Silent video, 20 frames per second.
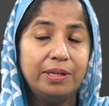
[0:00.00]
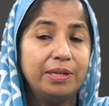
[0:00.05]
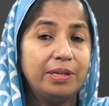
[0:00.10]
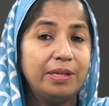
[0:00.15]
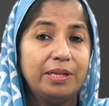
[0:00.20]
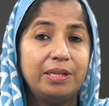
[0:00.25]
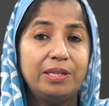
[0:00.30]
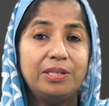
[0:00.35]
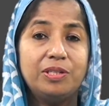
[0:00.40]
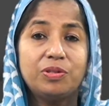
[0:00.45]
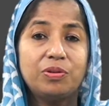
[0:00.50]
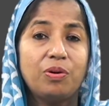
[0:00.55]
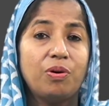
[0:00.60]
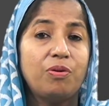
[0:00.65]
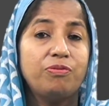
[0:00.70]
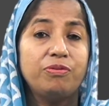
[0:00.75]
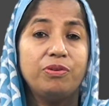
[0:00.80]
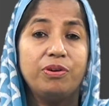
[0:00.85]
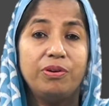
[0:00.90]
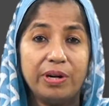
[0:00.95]
is
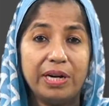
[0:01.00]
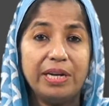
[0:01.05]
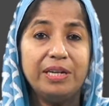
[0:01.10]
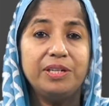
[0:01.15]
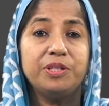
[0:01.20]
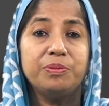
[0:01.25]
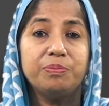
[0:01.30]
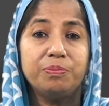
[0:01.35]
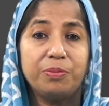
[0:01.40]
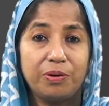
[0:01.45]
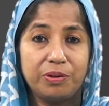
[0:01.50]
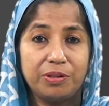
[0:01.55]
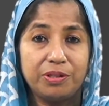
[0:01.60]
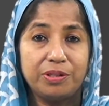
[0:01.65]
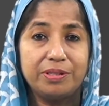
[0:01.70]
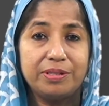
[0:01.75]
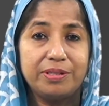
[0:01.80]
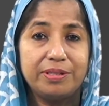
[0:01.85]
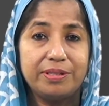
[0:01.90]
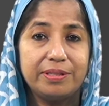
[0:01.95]
of great
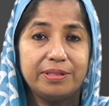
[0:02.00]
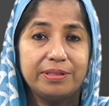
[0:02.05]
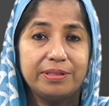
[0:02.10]
importance.